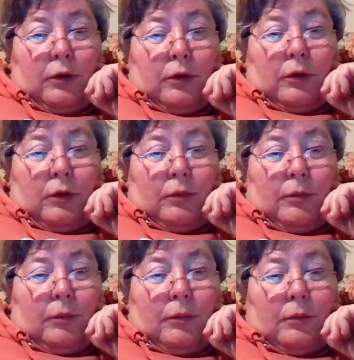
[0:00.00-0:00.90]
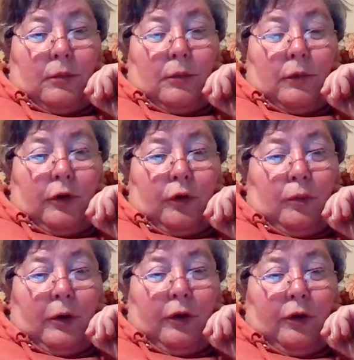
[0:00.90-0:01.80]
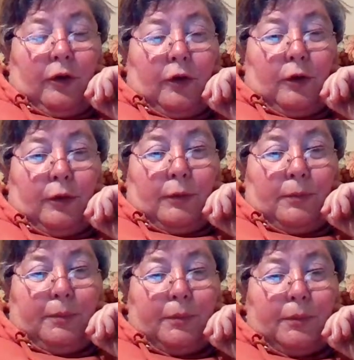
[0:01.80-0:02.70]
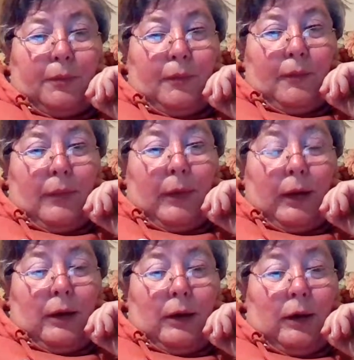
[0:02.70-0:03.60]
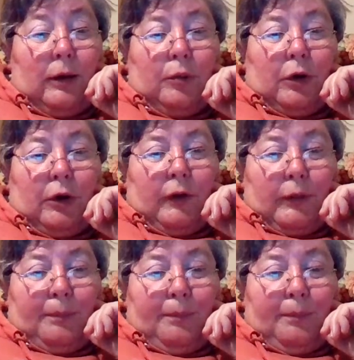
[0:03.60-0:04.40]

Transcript: that took place in Ceylon. I do wonder that.